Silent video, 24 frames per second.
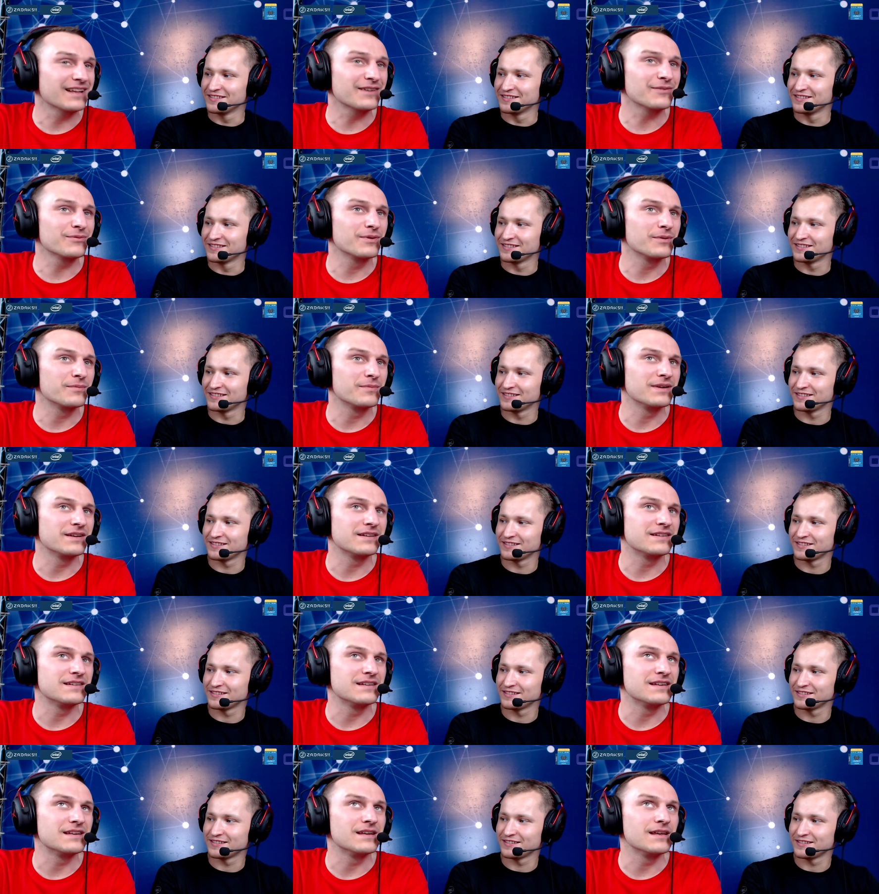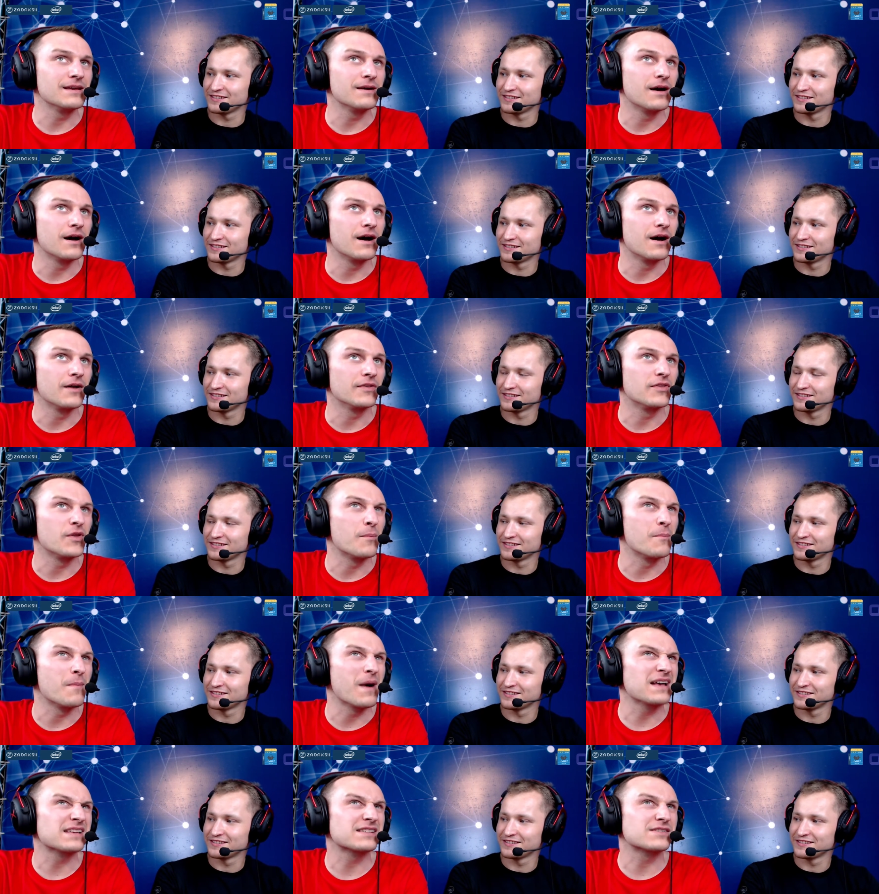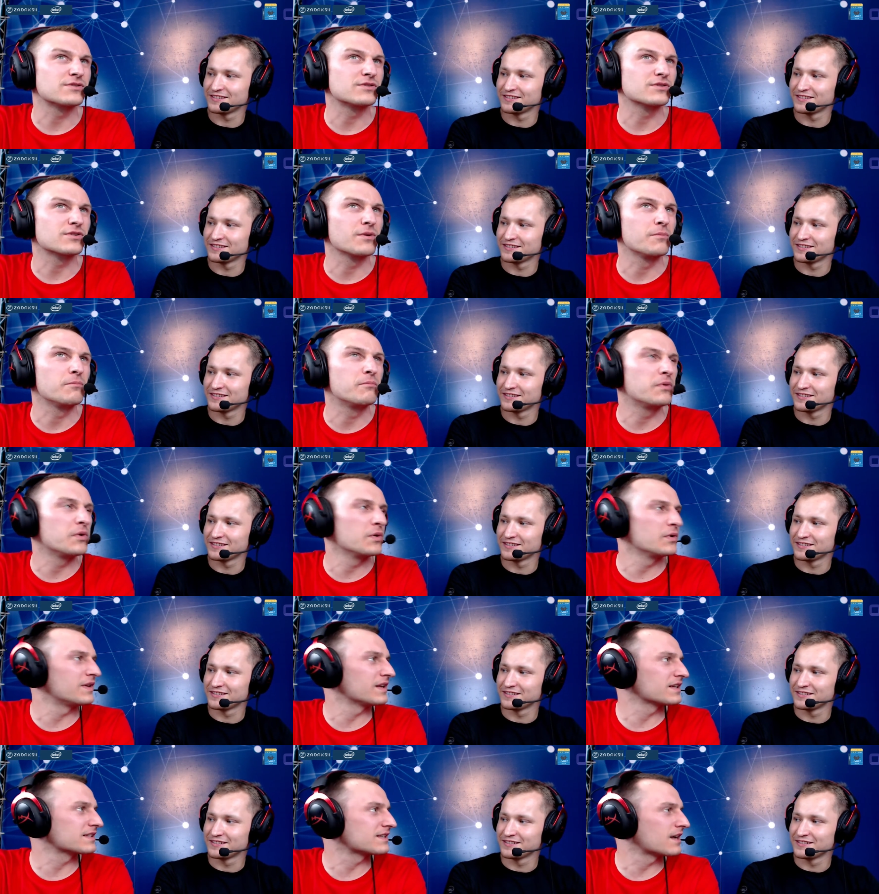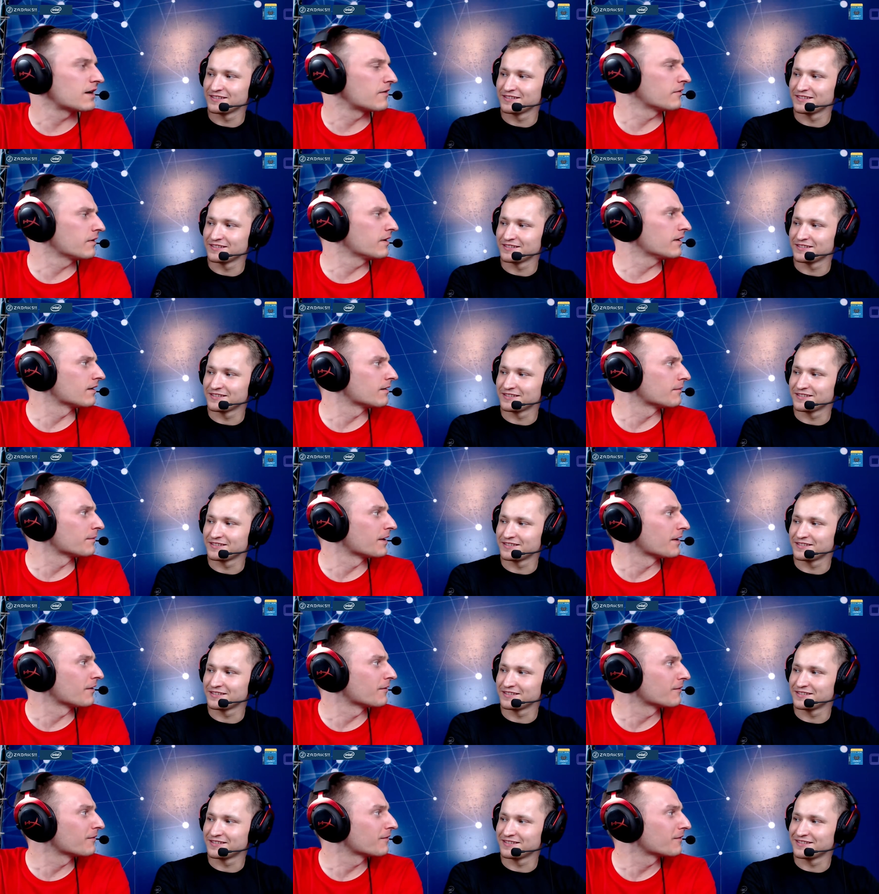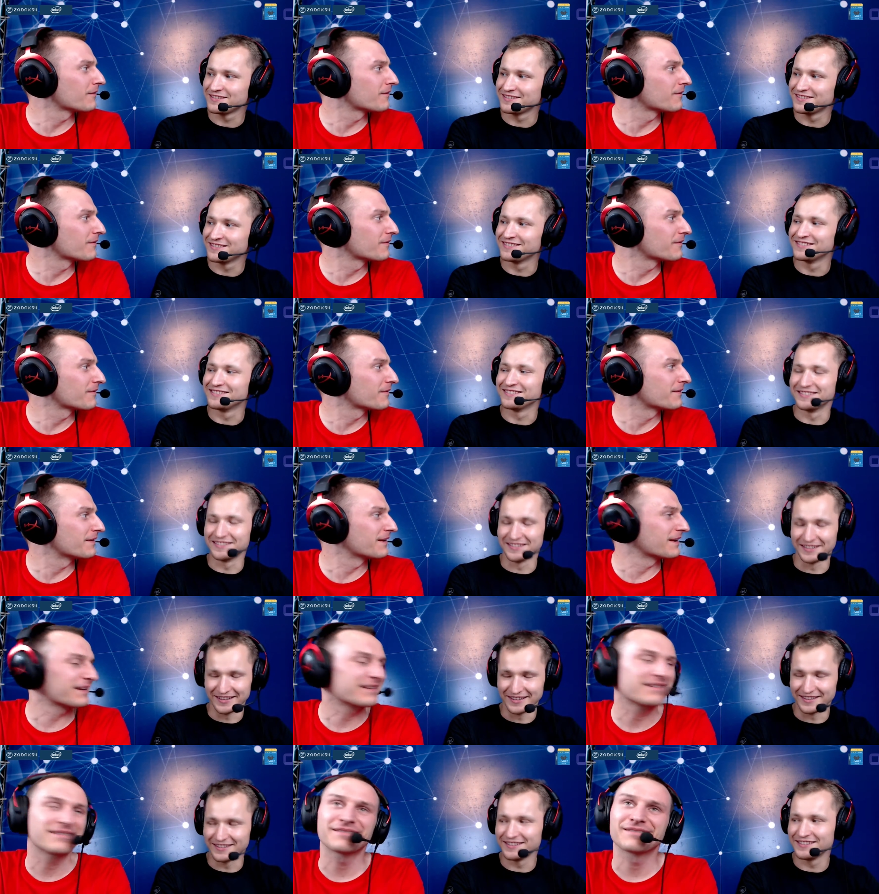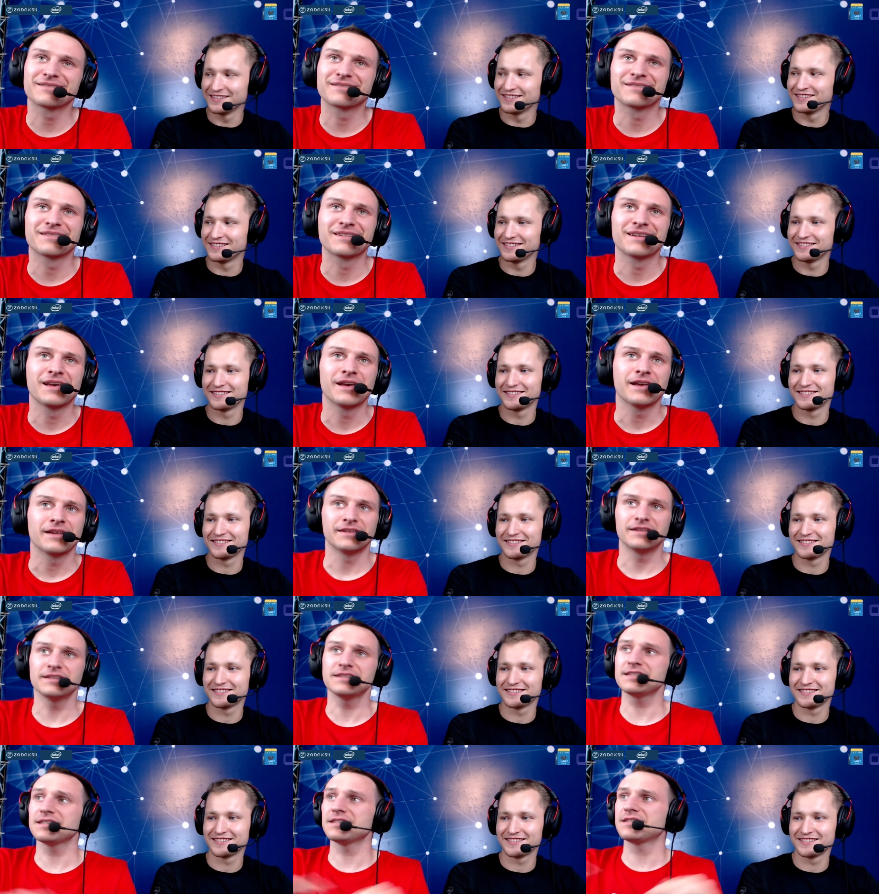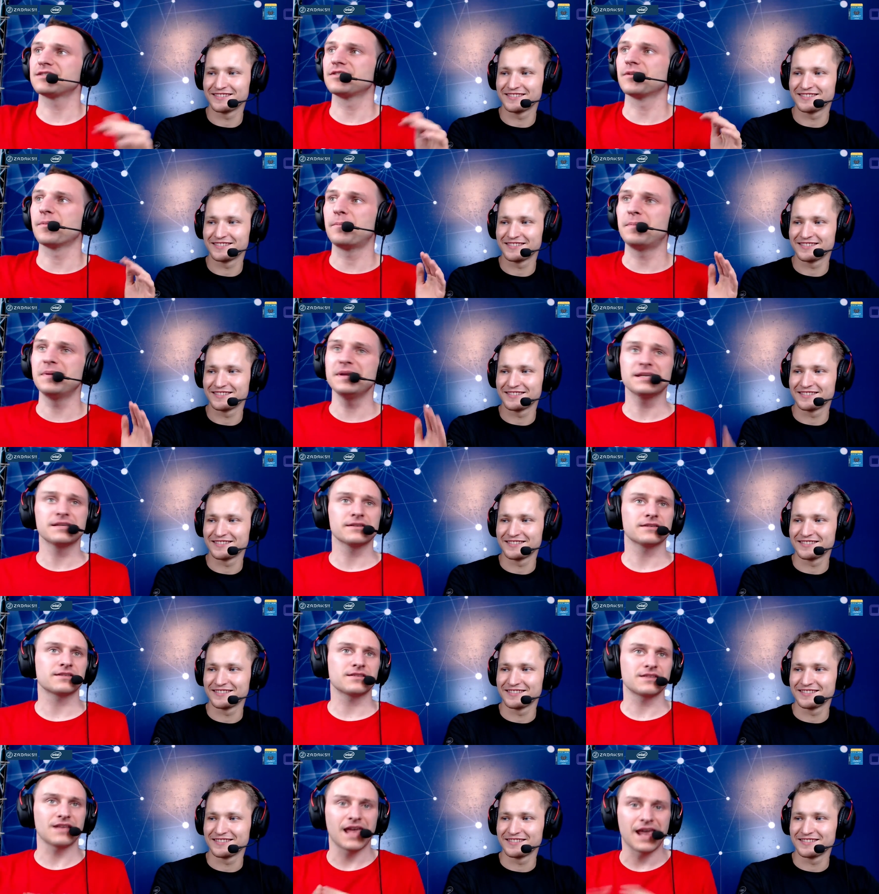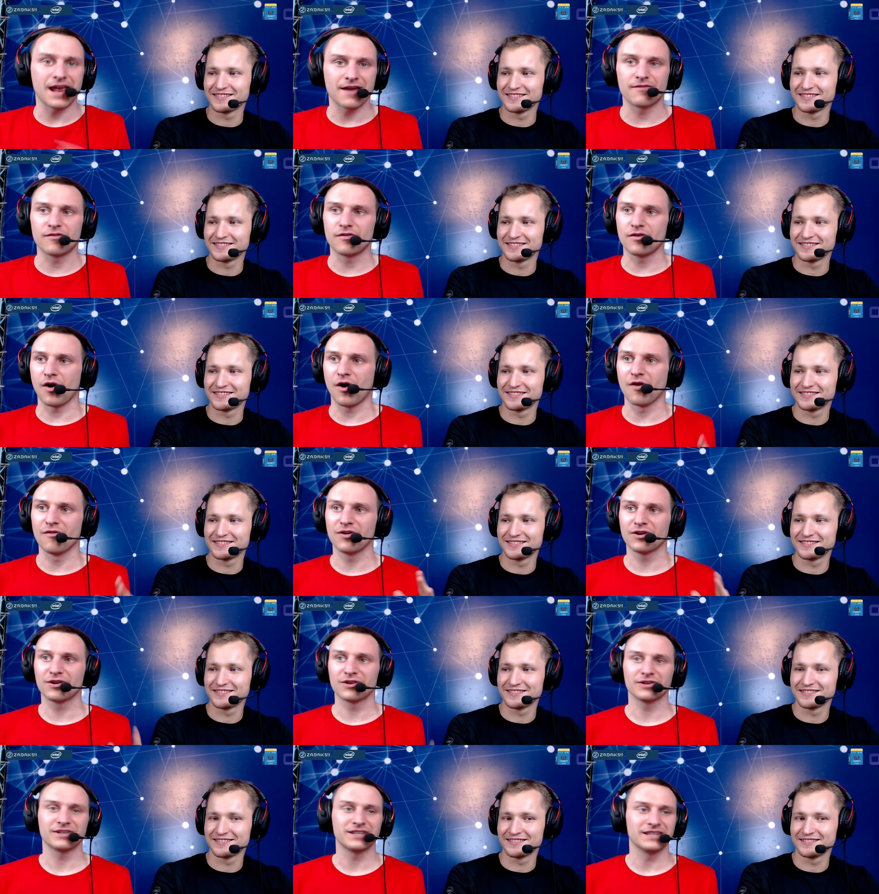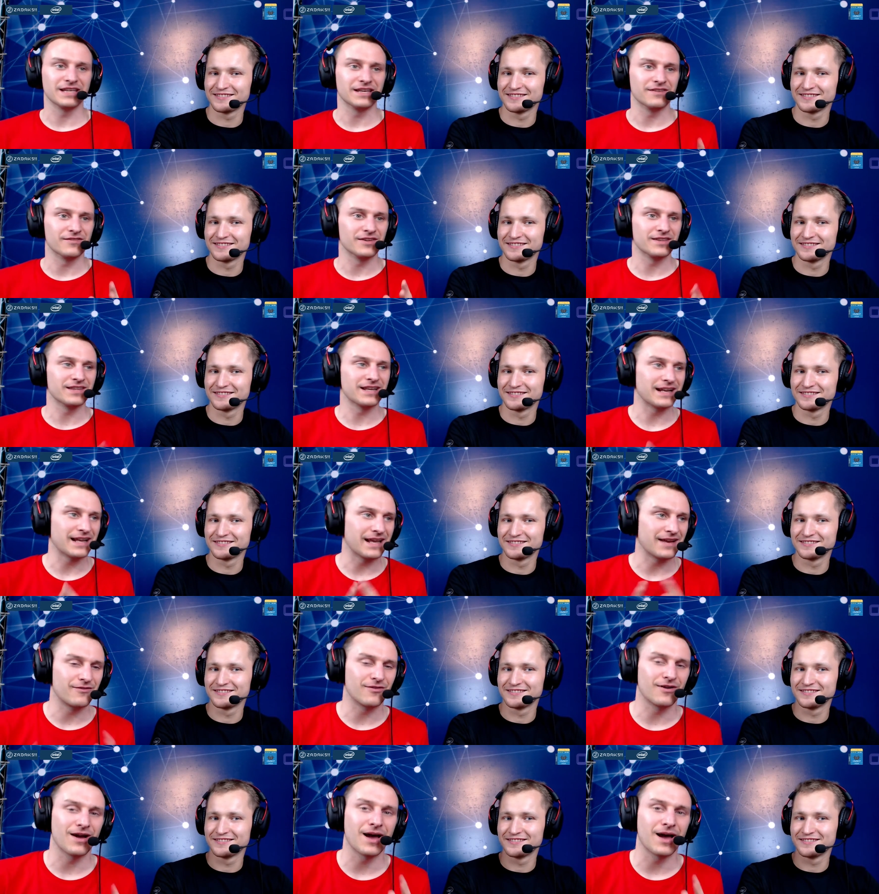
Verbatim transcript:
Speaker 1: That will be the uh, the Master Computex Arena now. Like, yeah. This is the biggest ever overclocking event that